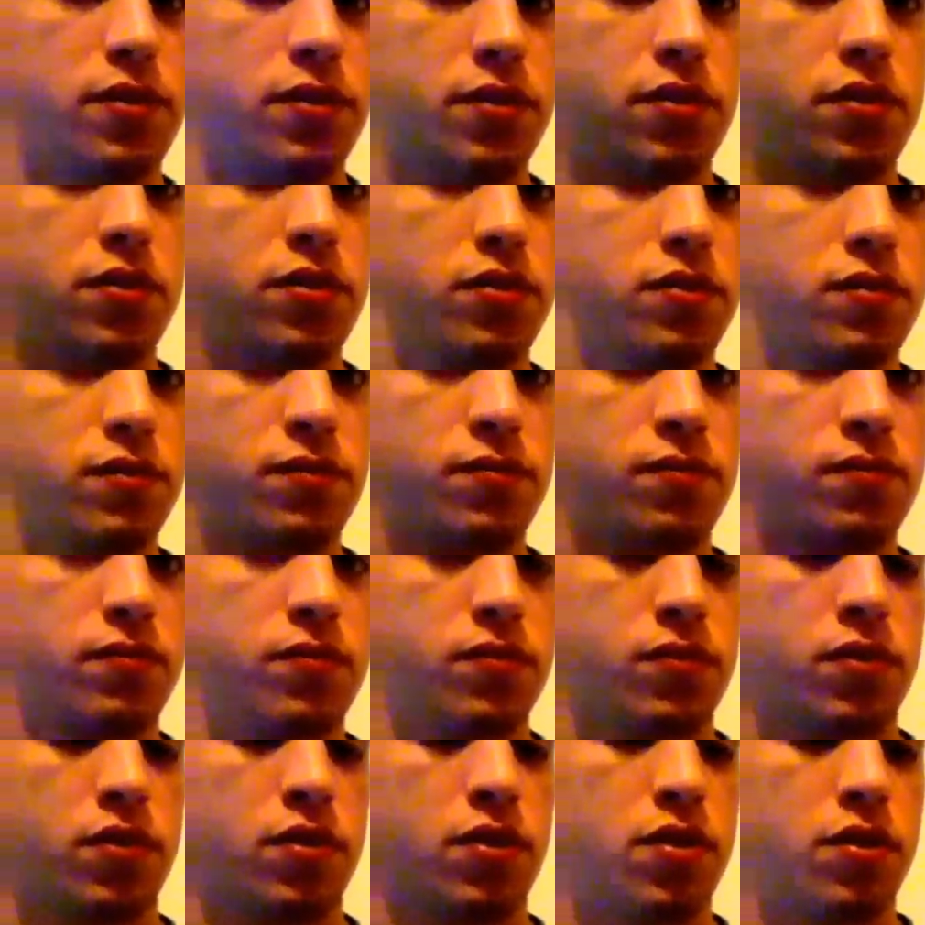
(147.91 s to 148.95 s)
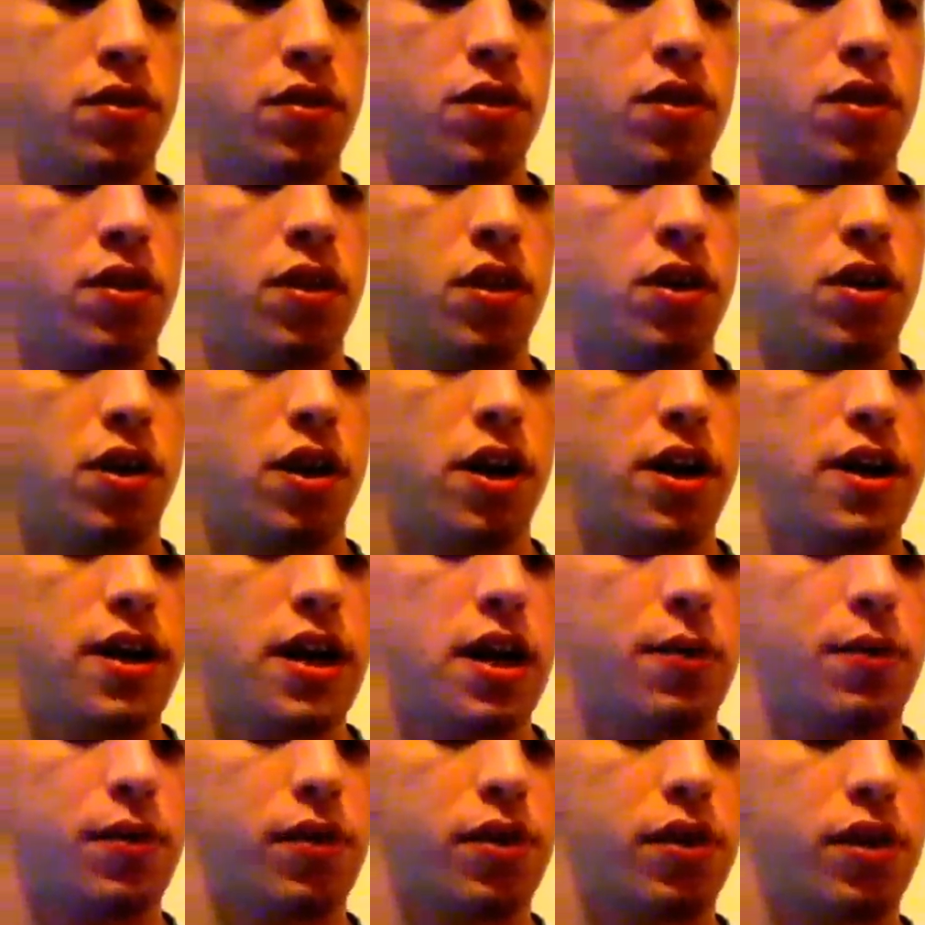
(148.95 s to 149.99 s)

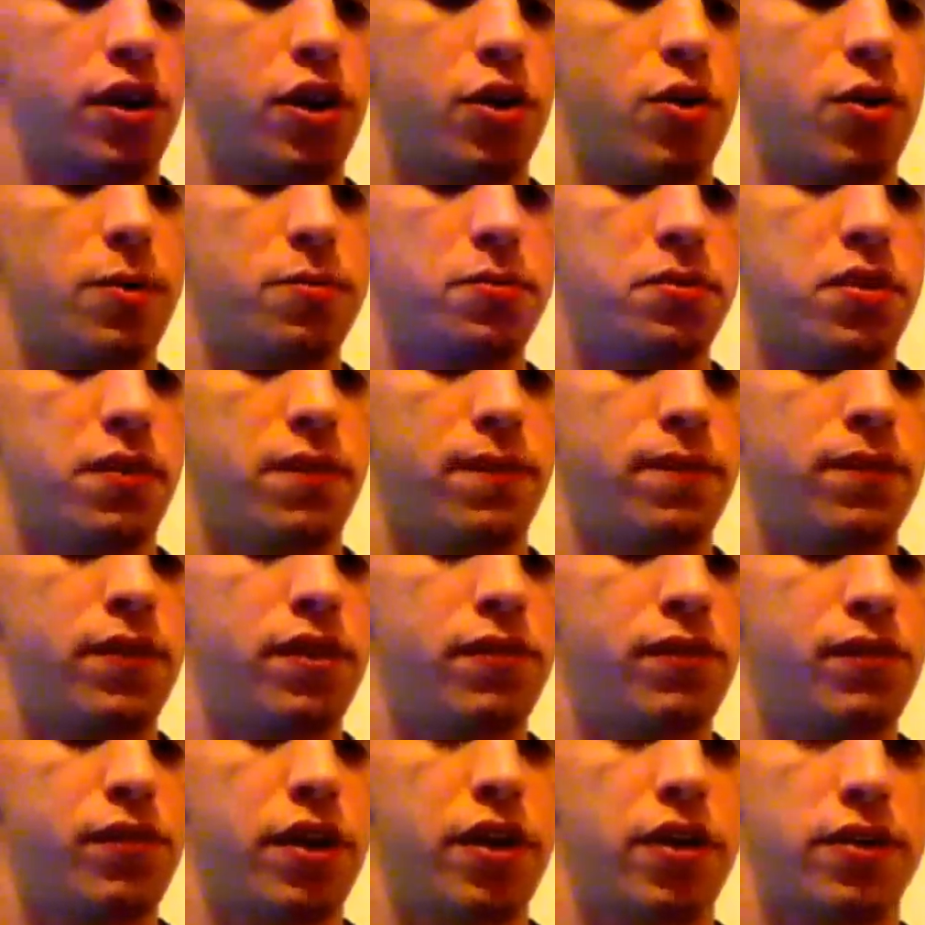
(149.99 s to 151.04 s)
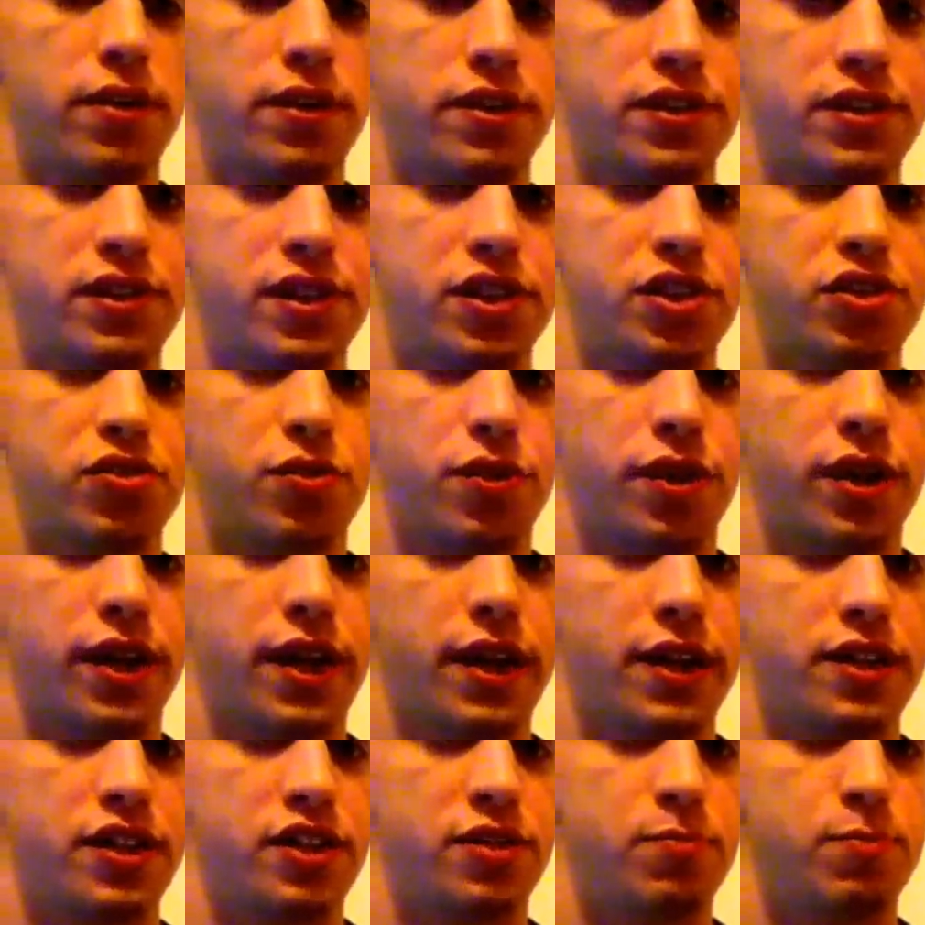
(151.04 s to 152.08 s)
Alright, now we're going to go up to the 5th fret on the 6th
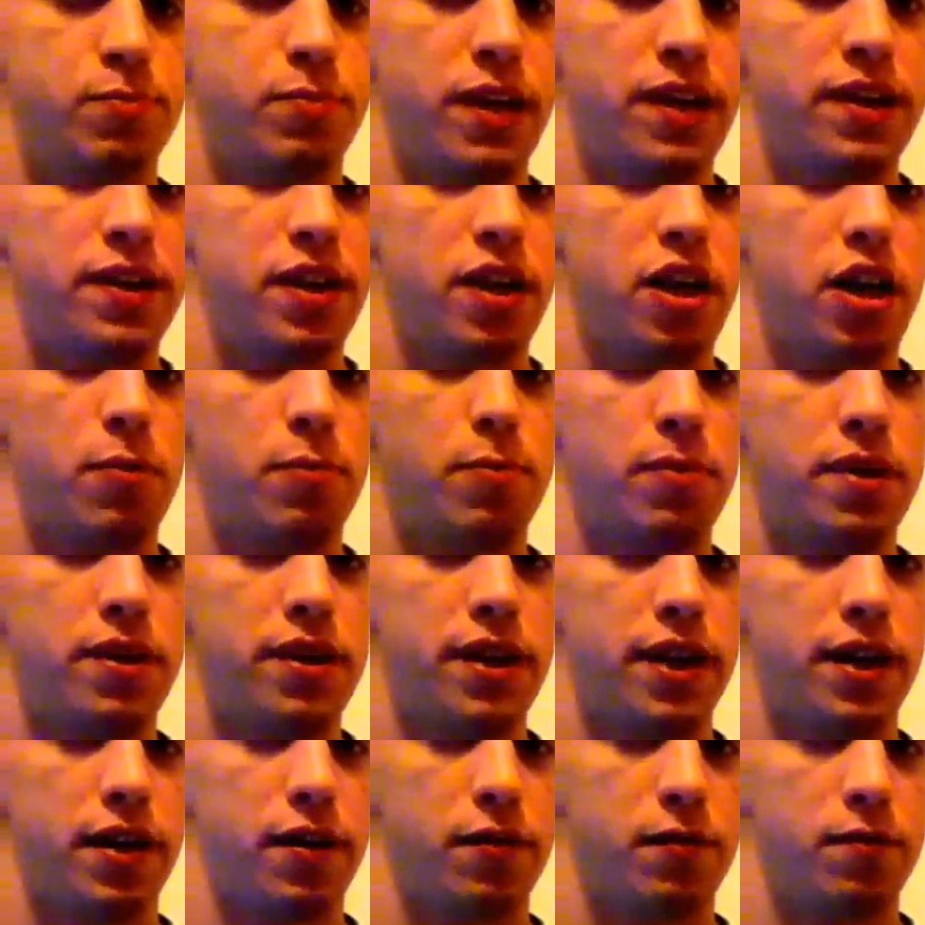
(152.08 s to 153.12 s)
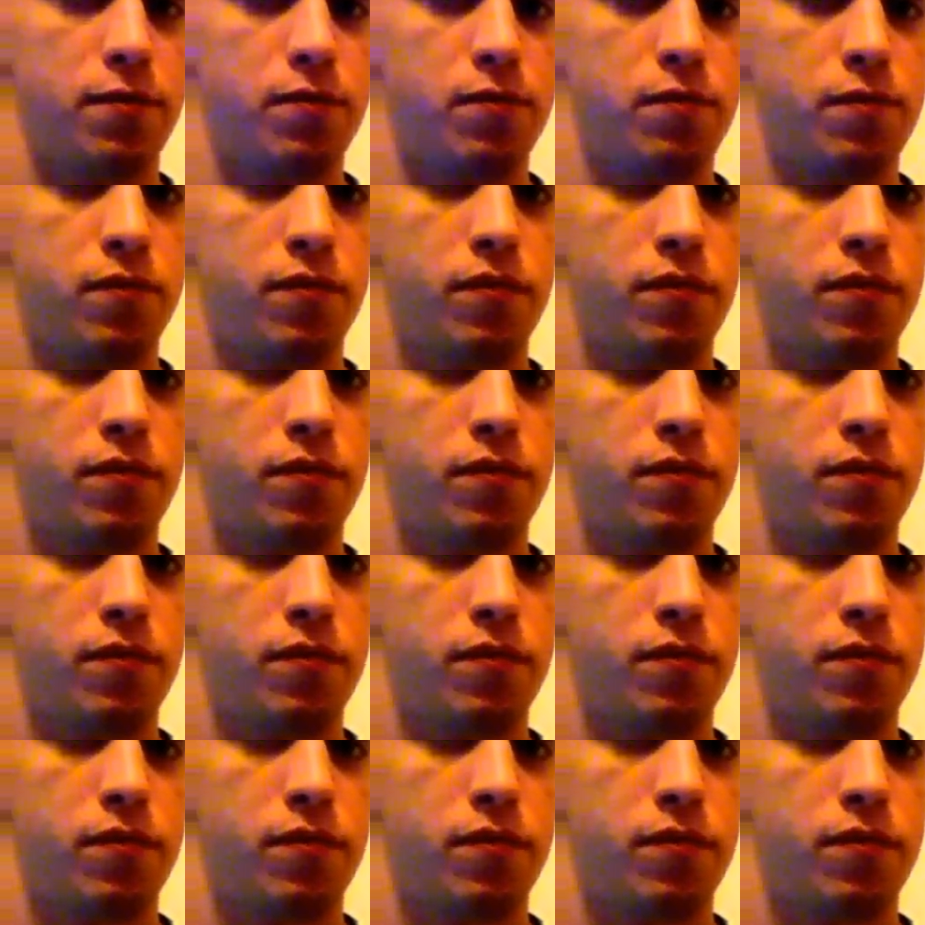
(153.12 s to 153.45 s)
string and just bend it up and down.